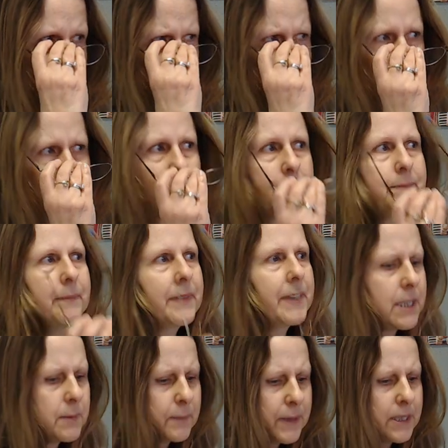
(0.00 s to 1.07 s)
for God.
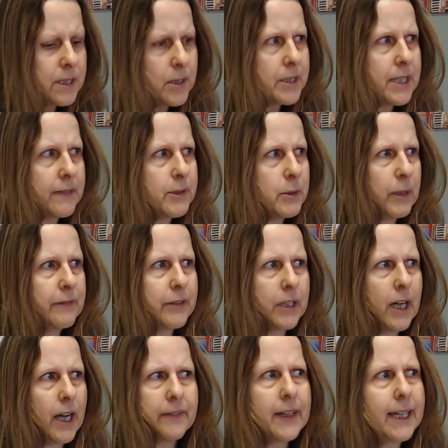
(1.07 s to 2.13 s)
These, these souls have to wait for
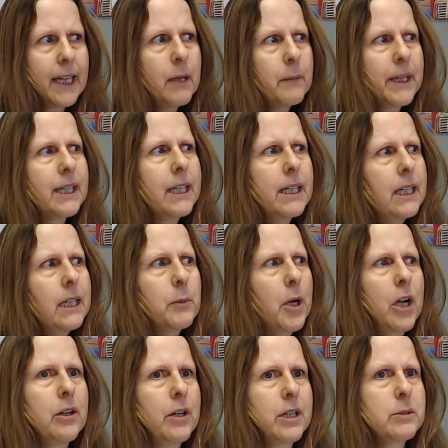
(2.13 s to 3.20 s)
God. They can't make any
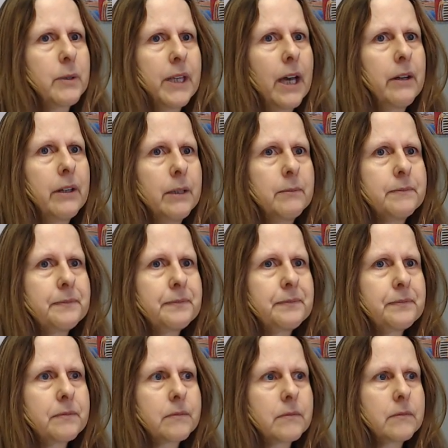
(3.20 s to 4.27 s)
progress without Him.
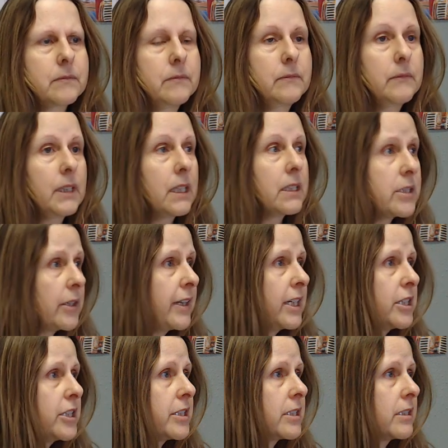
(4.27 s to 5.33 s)
So they
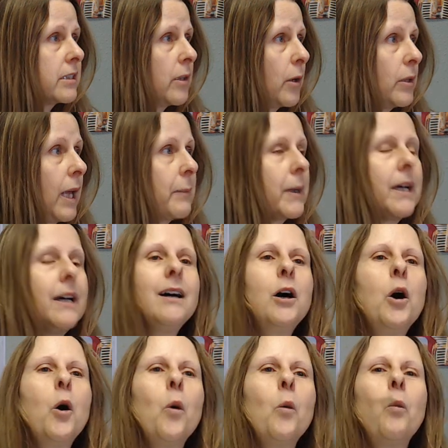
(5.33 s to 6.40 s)
just hold up.
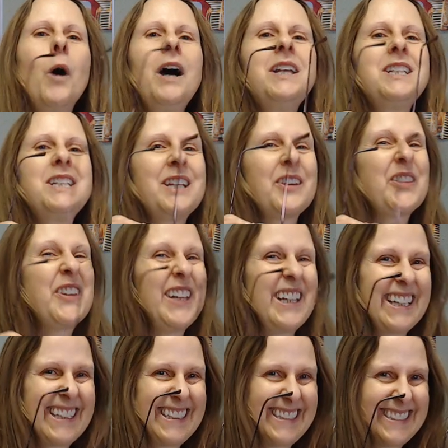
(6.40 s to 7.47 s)
What do you think
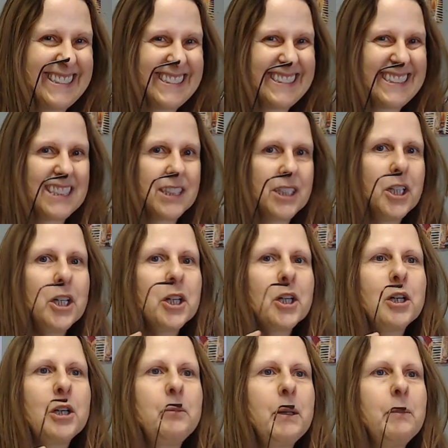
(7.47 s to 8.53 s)

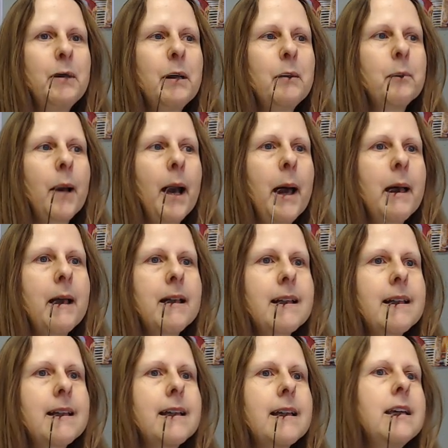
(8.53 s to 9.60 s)
could be meant by
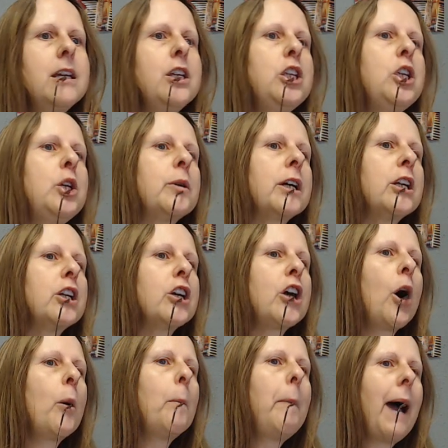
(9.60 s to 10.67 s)
you can
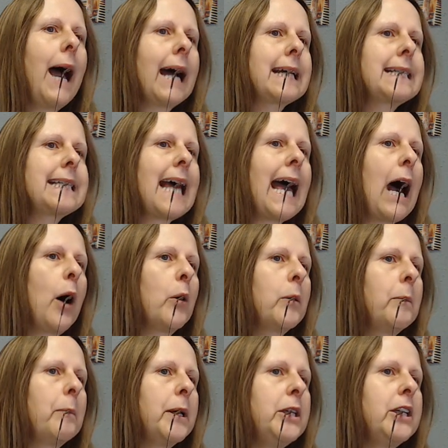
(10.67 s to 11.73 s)
go back
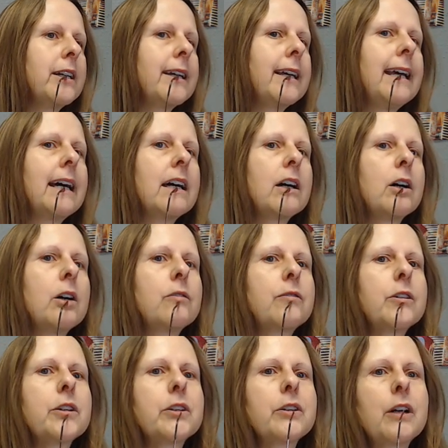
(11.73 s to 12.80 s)
down, but you can't go
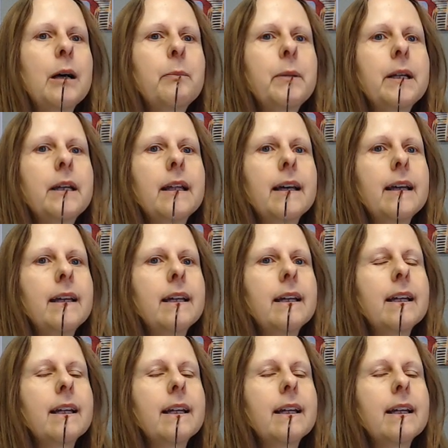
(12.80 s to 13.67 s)
further up at night.